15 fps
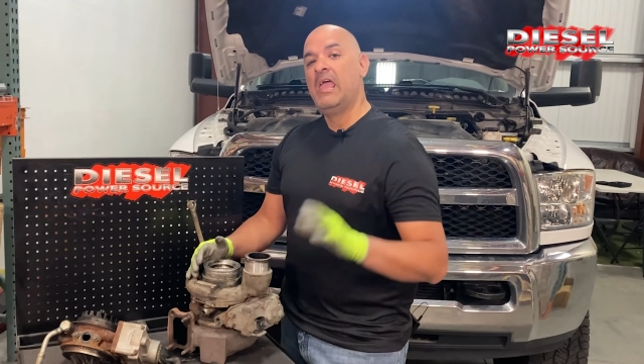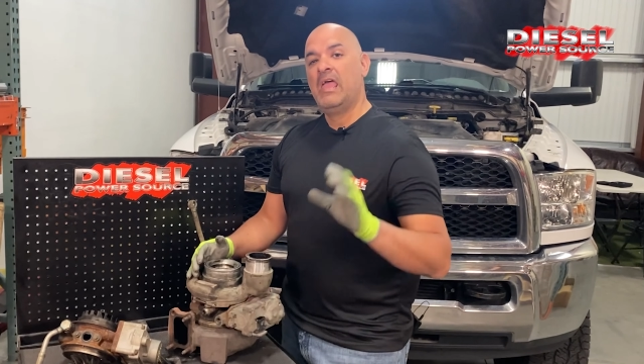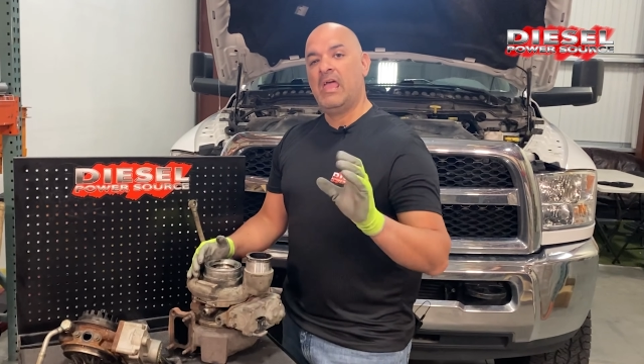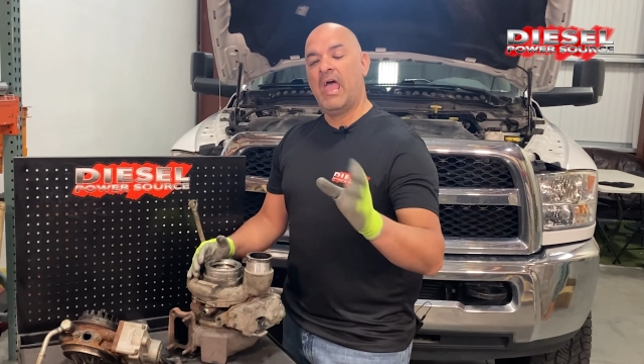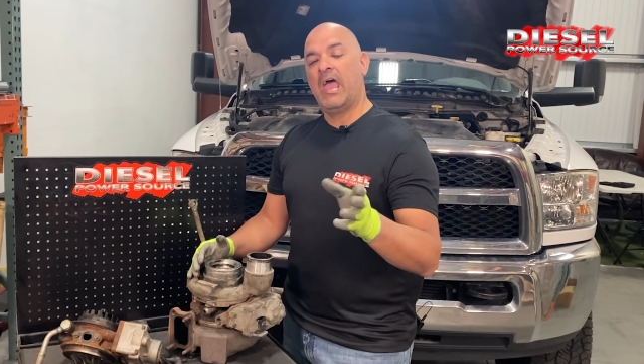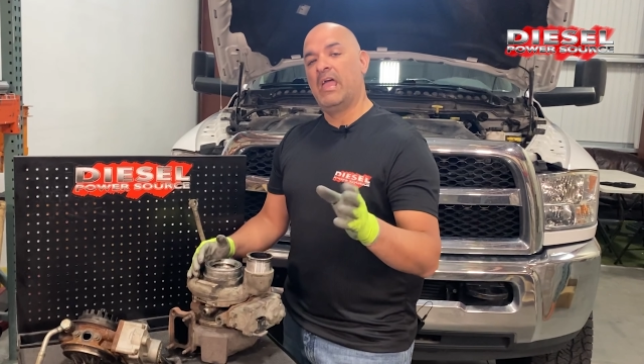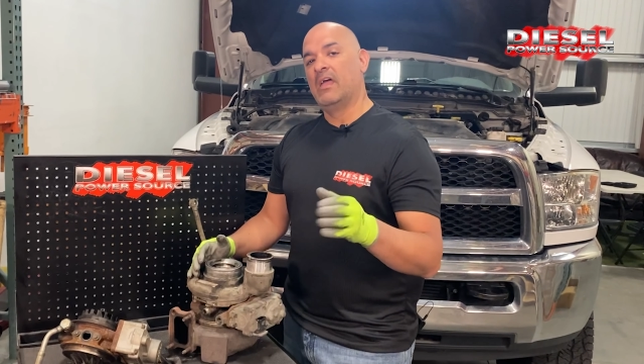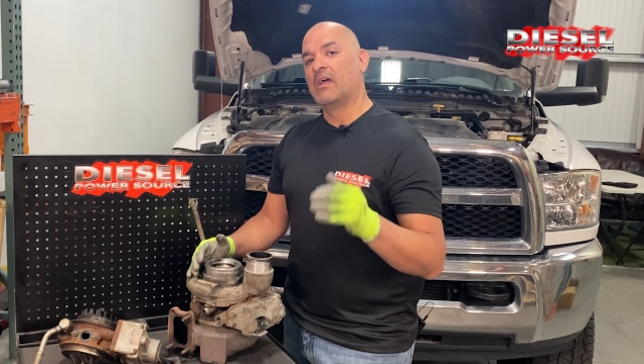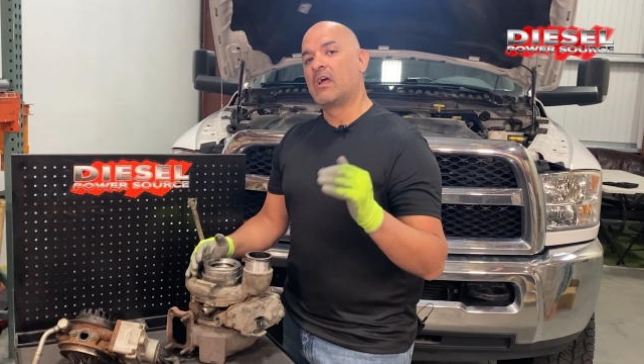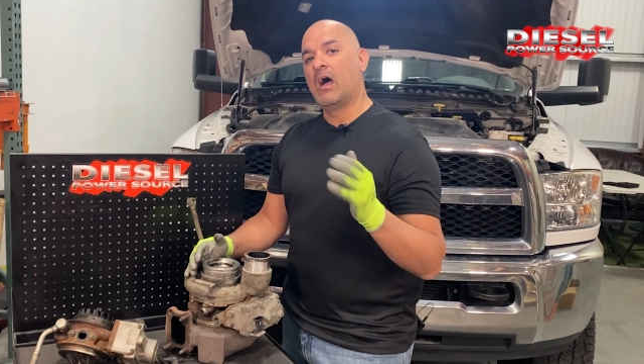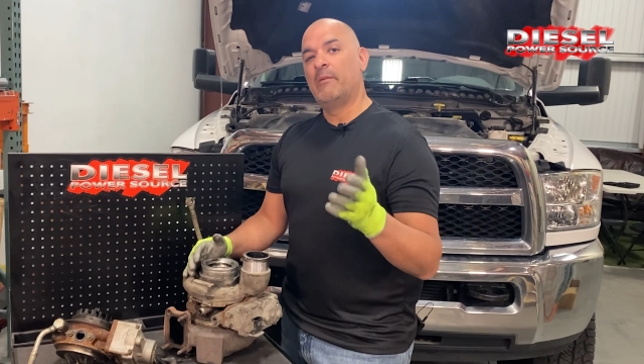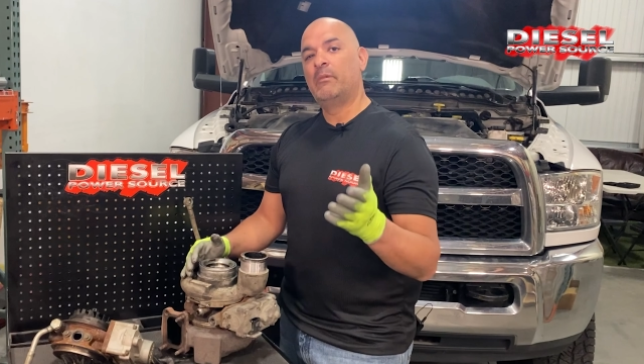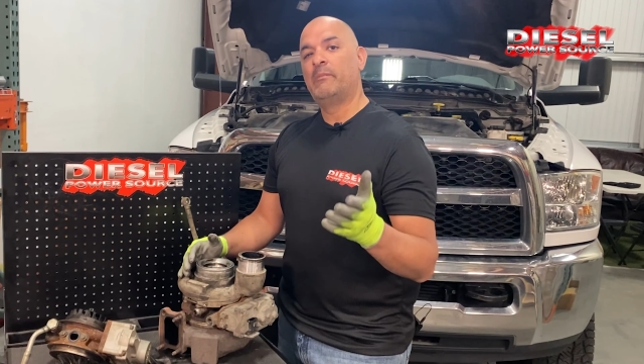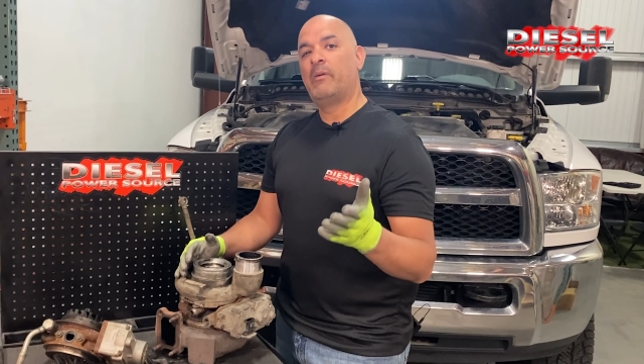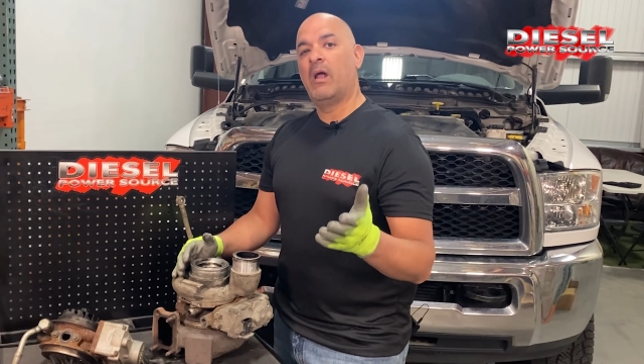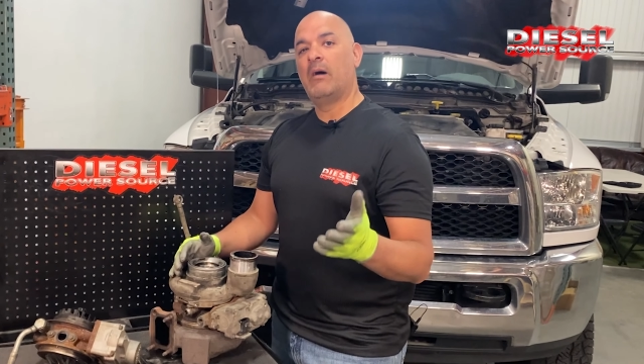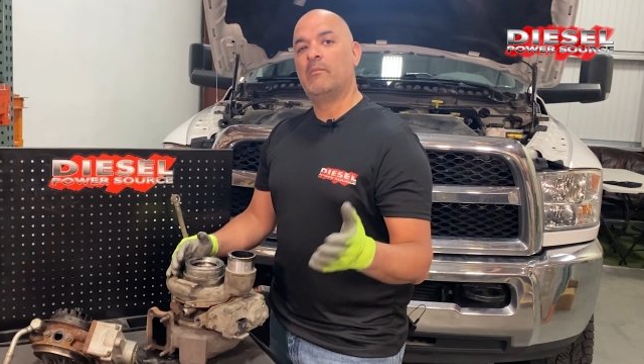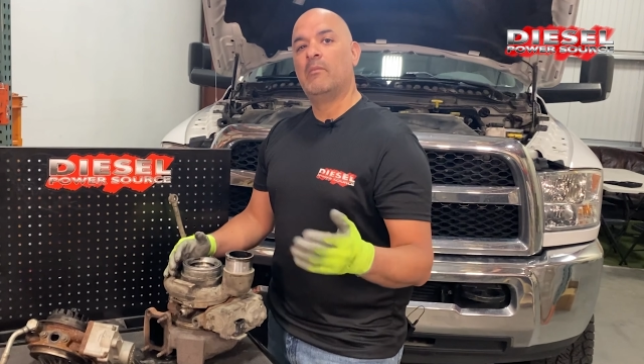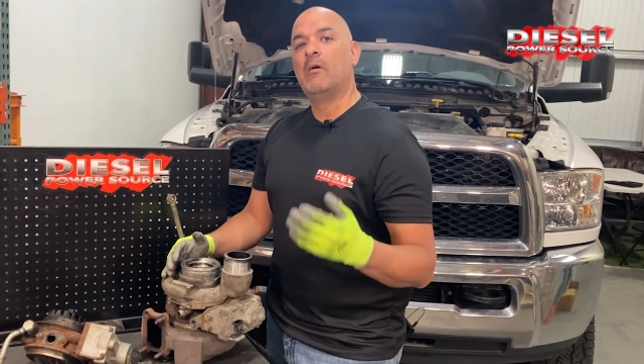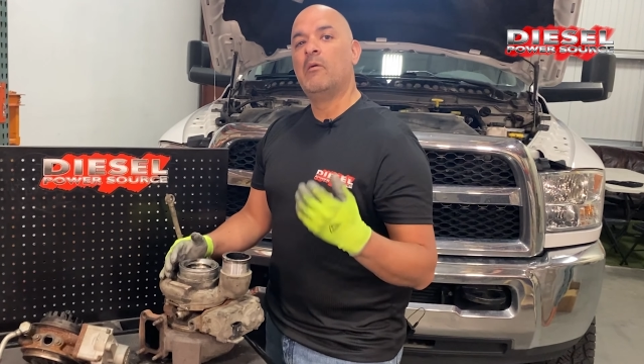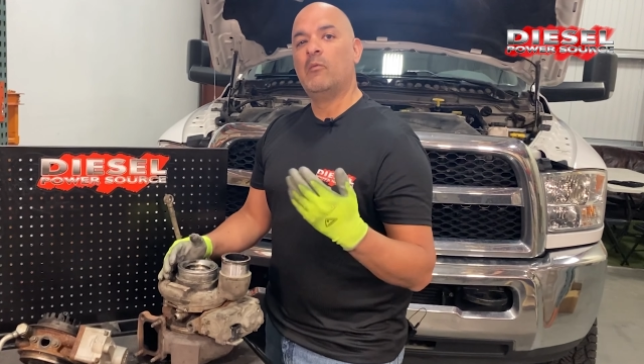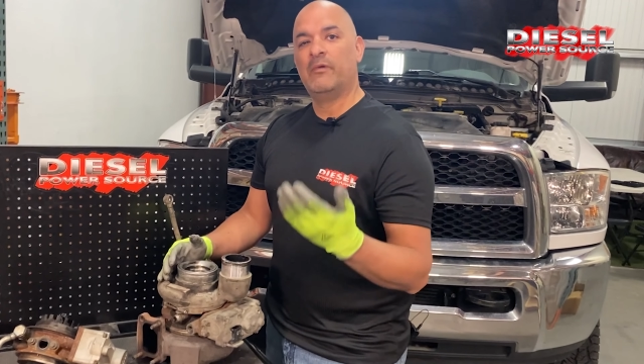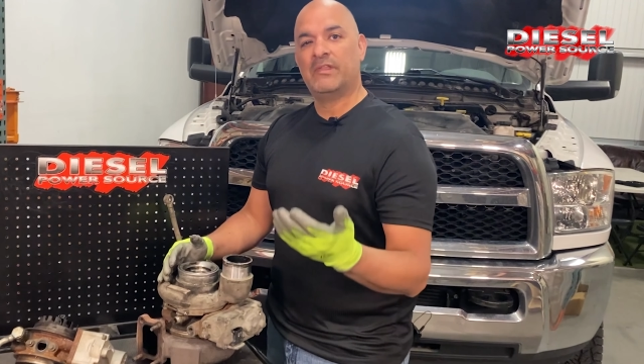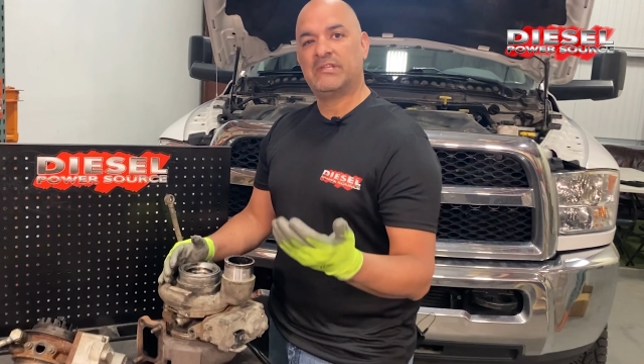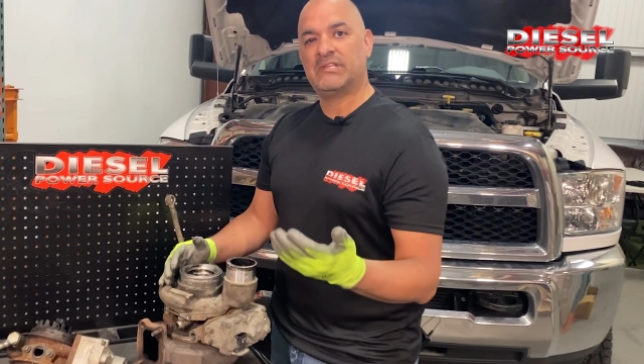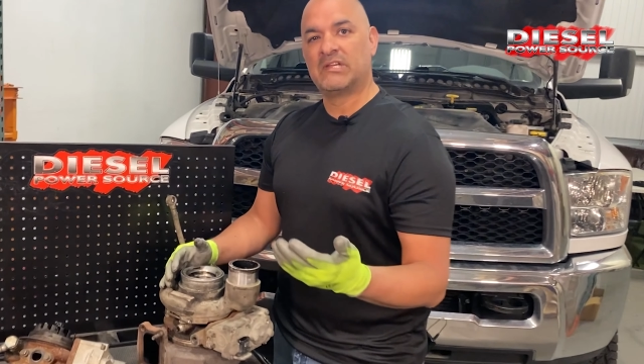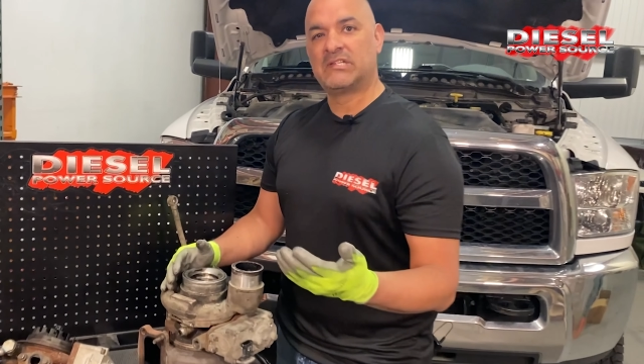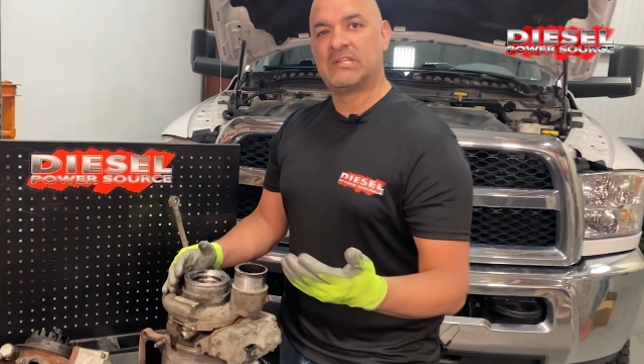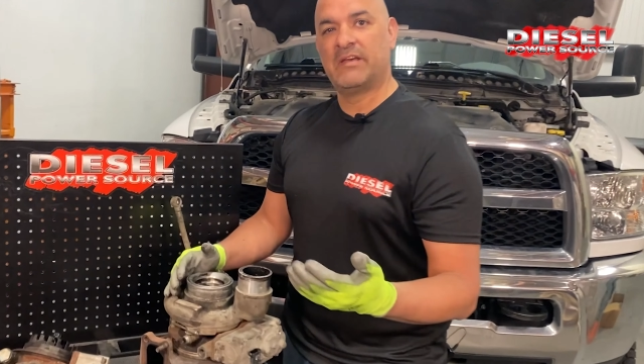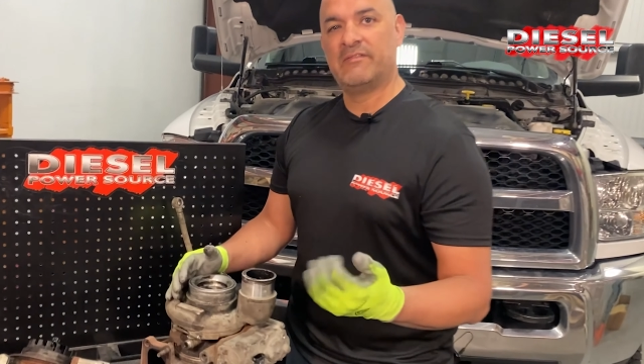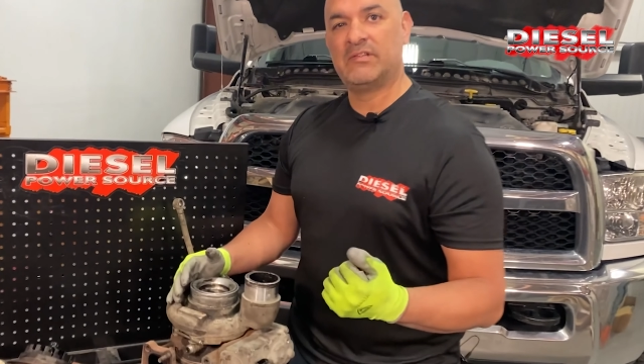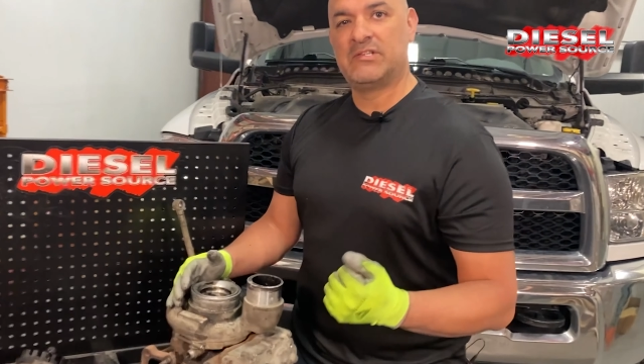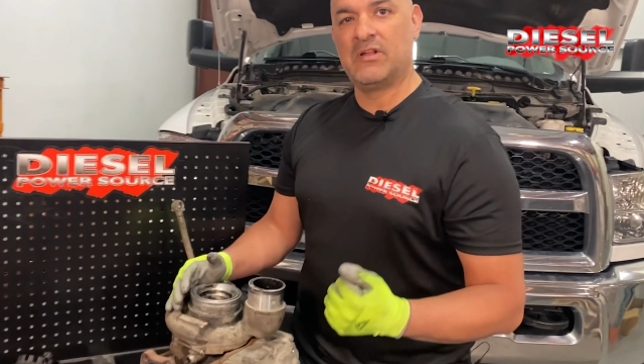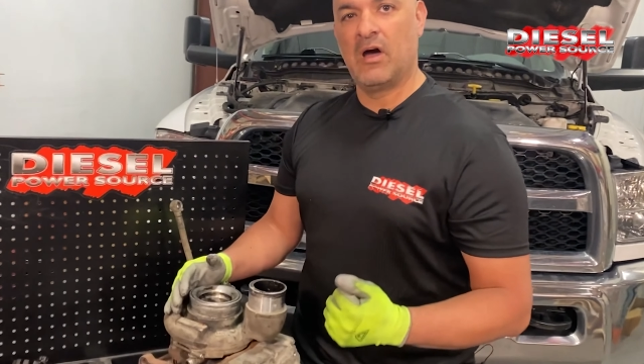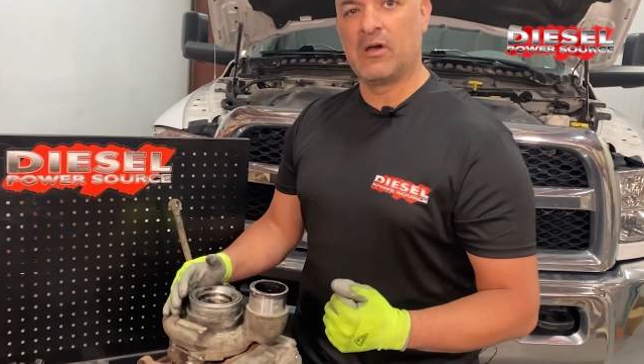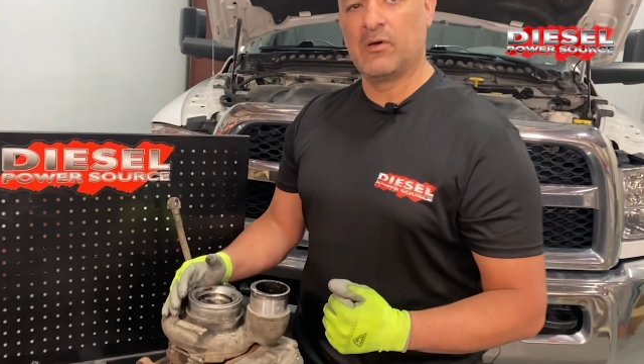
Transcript: Hey, a common problem with the 6.7 stock